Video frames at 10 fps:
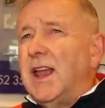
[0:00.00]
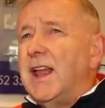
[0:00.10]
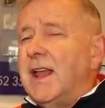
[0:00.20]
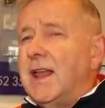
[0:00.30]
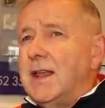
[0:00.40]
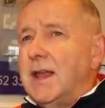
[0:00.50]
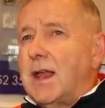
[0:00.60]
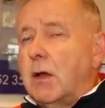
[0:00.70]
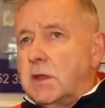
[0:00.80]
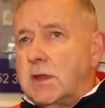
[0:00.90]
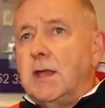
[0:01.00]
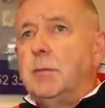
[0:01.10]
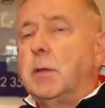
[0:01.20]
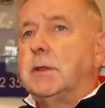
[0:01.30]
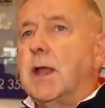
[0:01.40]
it goes
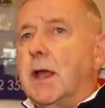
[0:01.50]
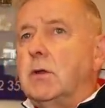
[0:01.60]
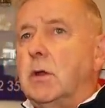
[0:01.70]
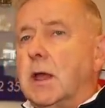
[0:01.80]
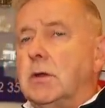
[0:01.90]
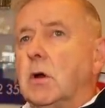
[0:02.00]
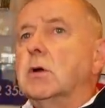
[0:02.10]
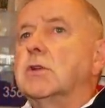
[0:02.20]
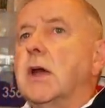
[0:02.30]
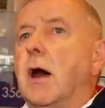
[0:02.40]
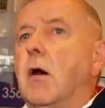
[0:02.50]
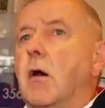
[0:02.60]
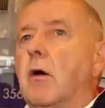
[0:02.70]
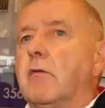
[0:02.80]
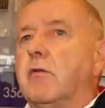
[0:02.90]
deep in that. You get knocked out
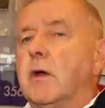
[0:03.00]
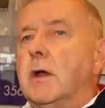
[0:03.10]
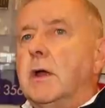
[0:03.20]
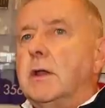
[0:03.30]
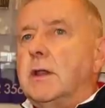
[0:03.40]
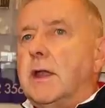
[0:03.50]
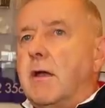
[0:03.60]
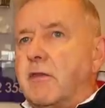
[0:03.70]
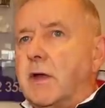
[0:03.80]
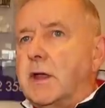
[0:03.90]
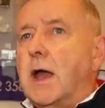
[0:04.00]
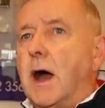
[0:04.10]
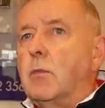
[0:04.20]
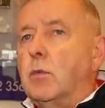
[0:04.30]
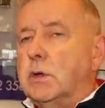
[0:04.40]
of the FA
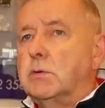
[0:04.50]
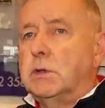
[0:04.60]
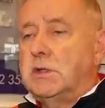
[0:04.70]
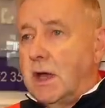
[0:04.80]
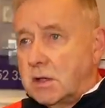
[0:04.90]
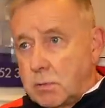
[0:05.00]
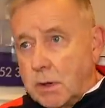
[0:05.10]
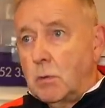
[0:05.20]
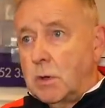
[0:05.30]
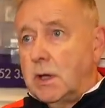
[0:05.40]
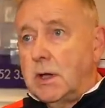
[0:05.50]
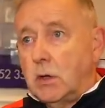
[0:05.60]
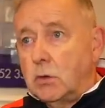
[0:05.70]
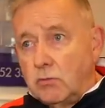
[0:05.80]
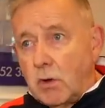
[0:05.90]
Cup, which we desperately wanted a
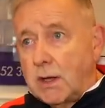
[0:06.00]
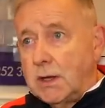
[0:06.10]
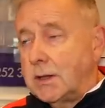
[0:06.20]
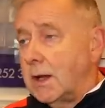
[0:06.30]
good run in.